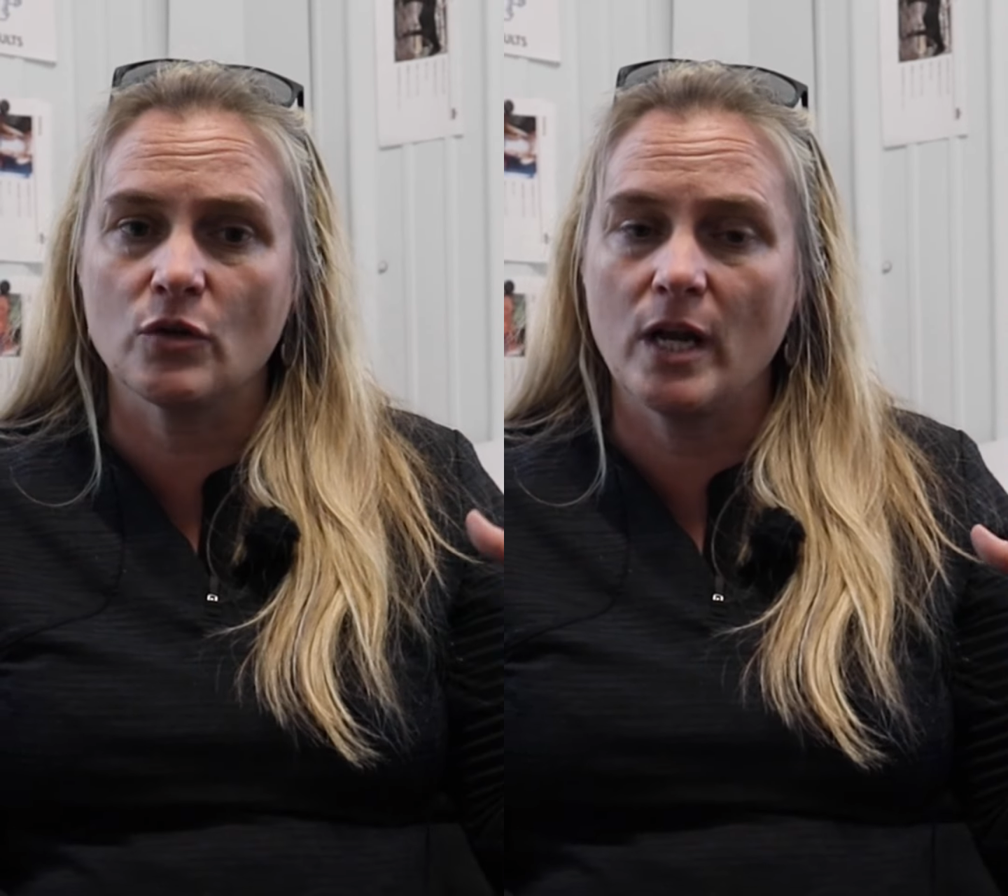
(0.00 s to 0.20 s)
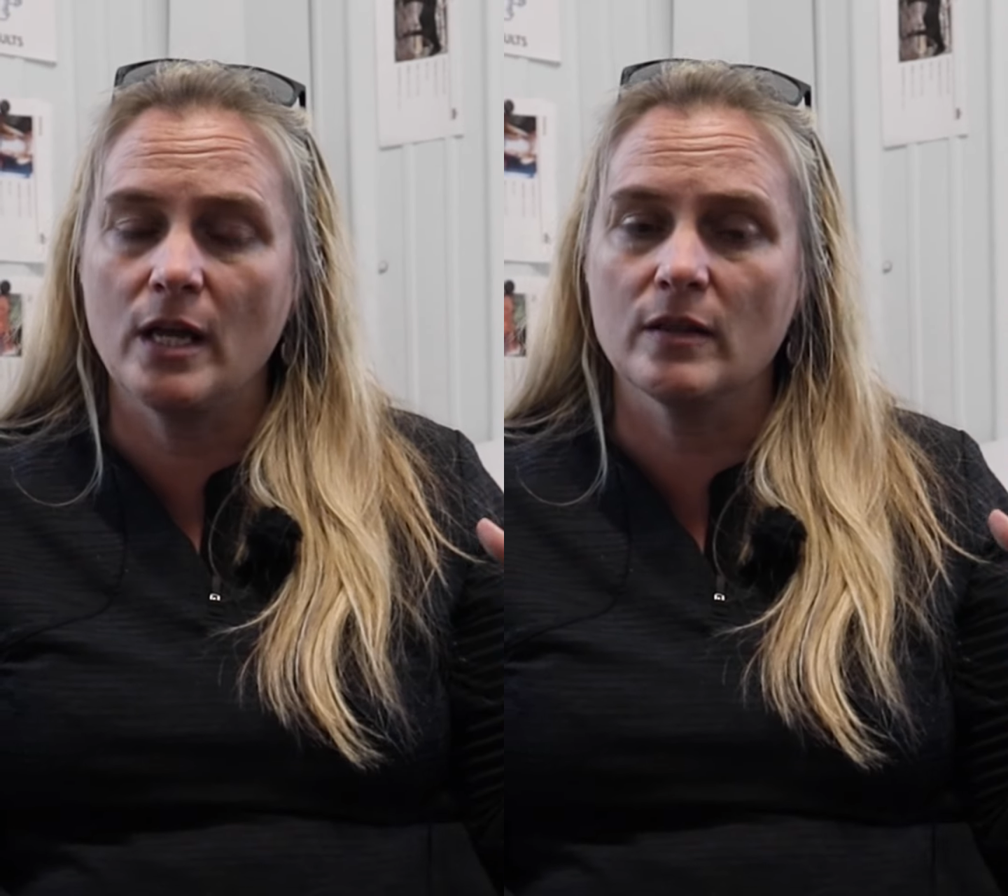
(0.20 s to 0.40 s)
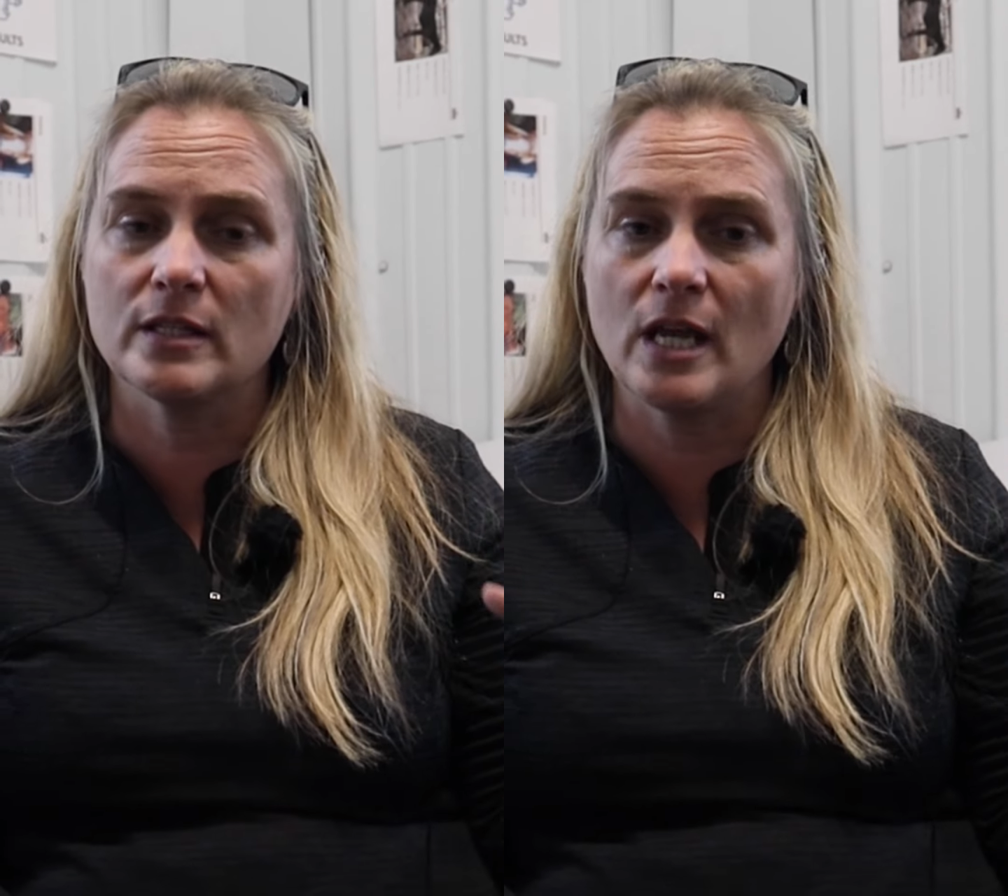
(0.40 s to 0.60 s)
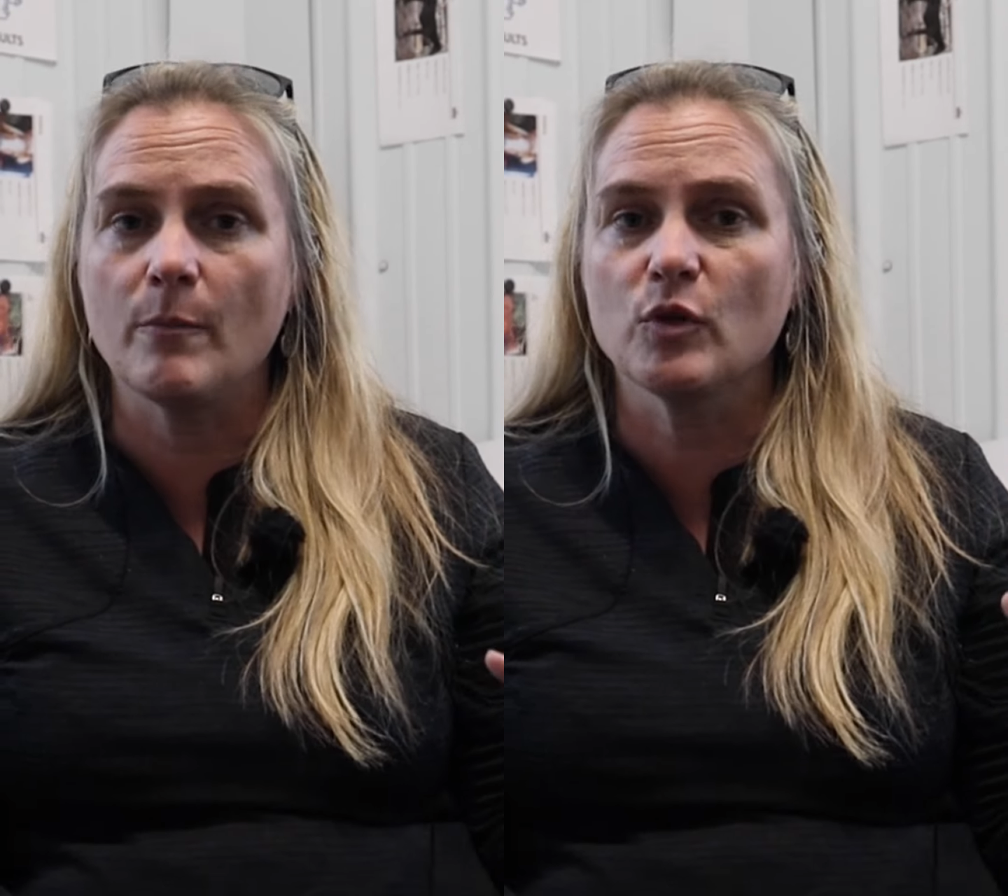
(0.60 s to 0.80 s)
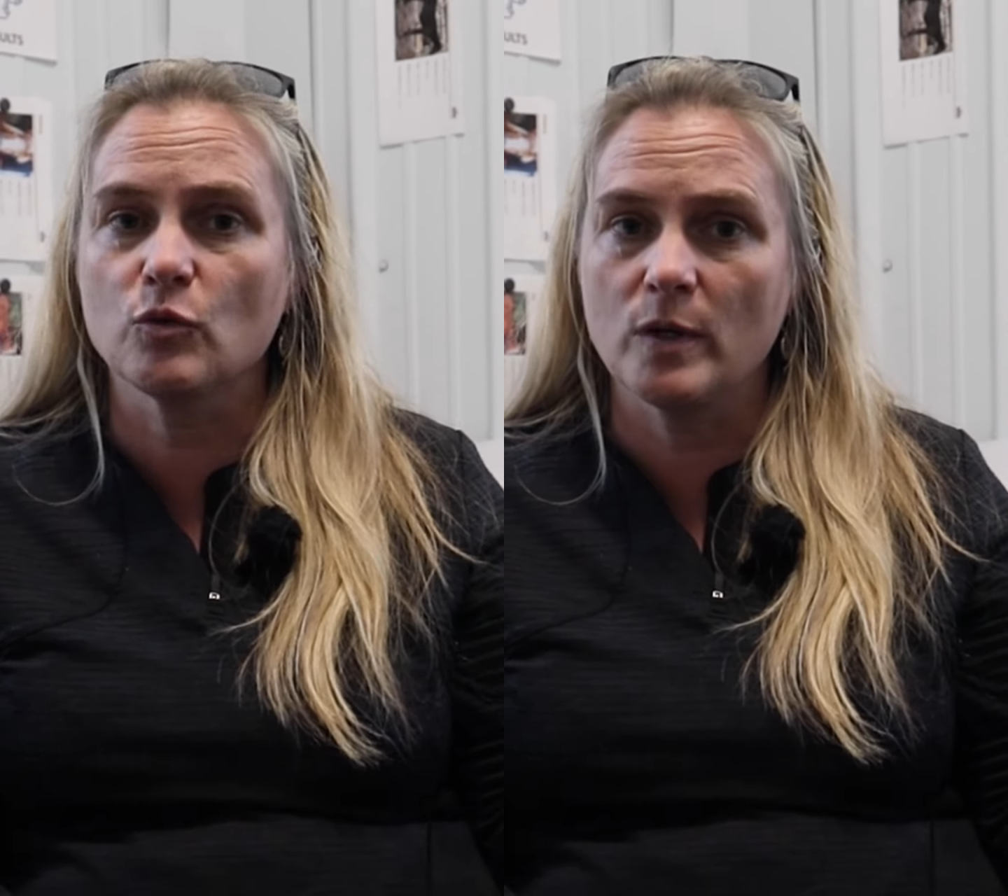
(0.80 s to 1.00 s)
in the
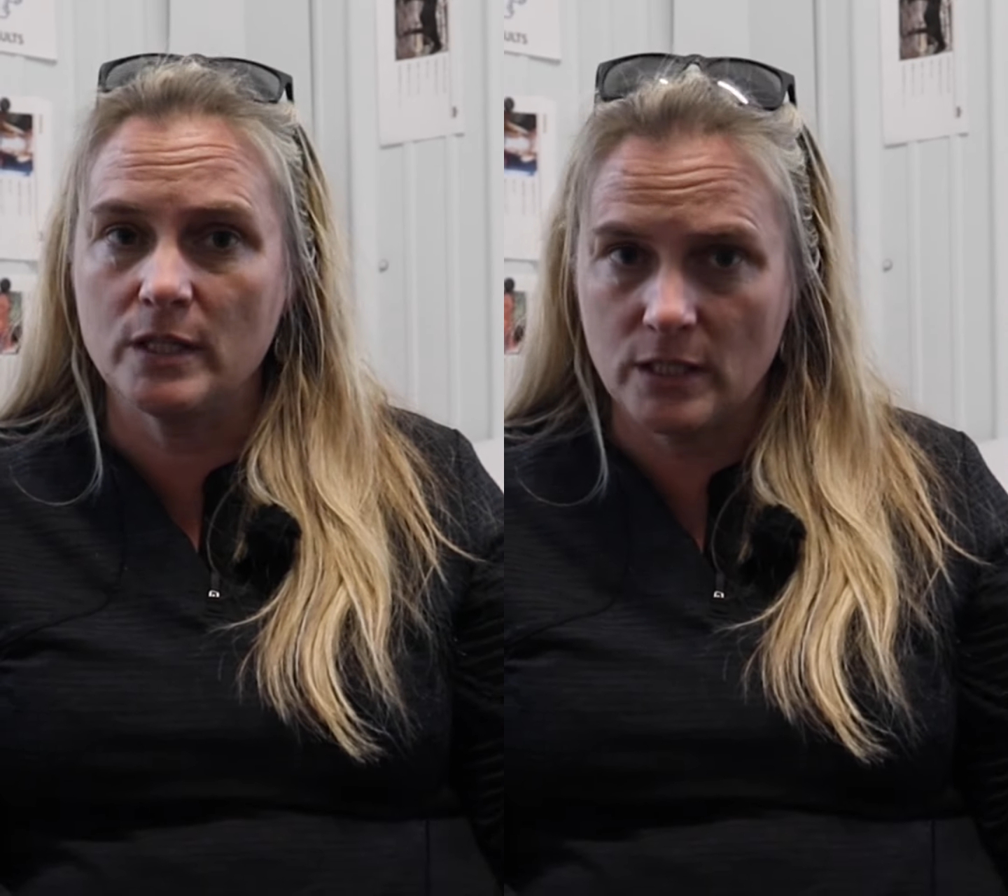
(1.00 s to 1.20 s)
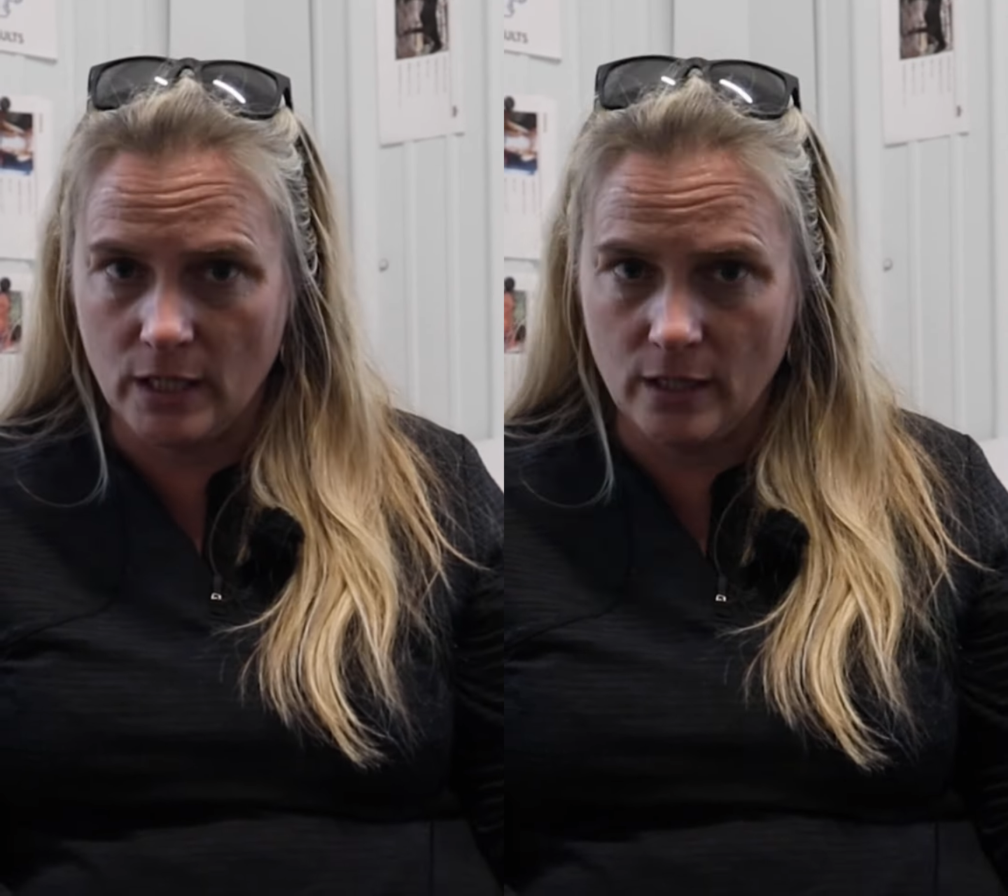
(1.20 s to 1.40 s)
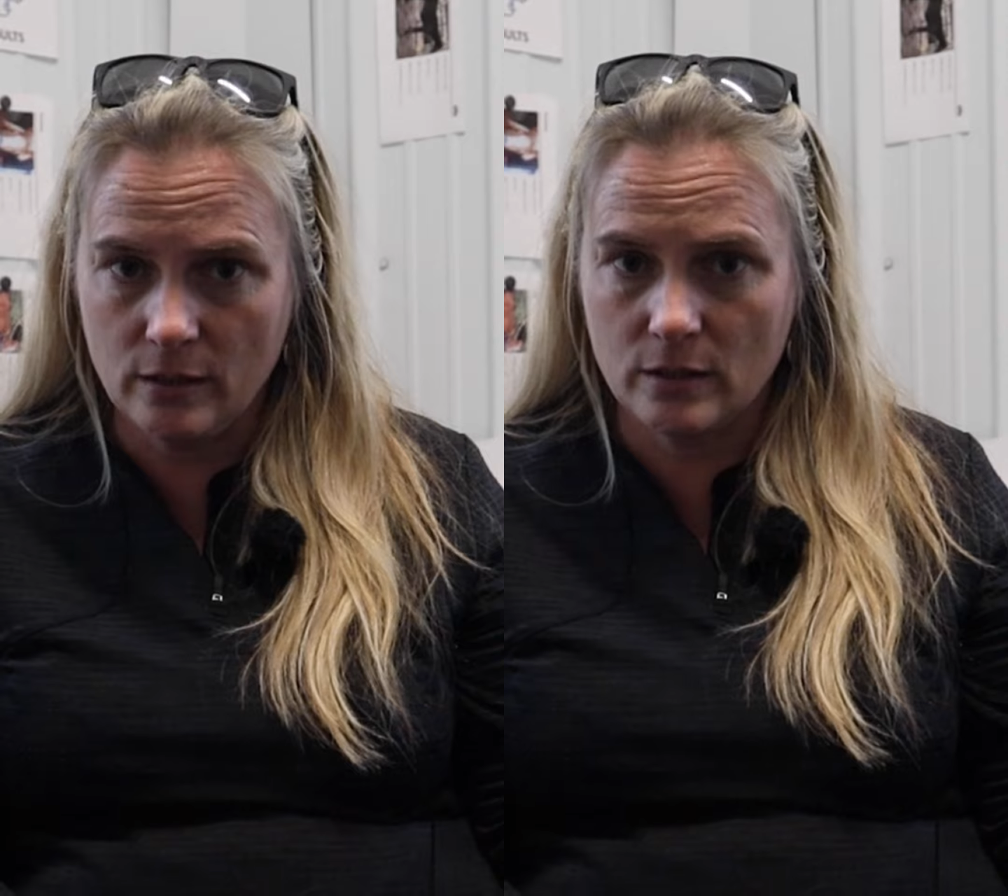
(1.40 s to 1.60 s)
samples we sent.